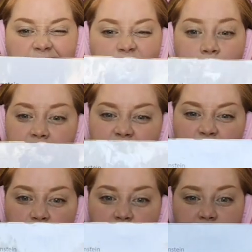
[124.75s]
So even
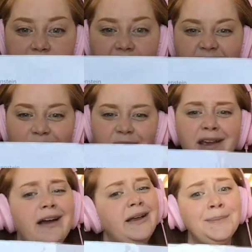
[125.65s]
though it looks like something
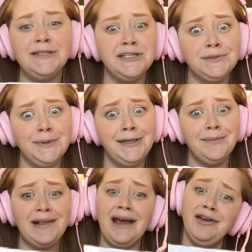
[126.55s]
like Mrs.
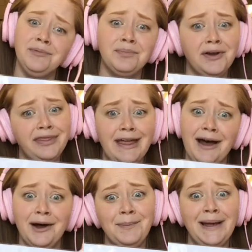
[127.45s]
Williams, I could print
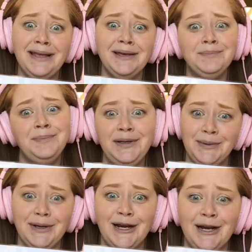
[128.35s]
that on my
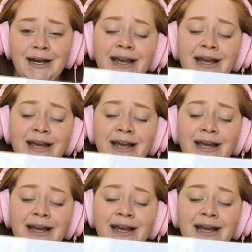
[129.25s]
computer.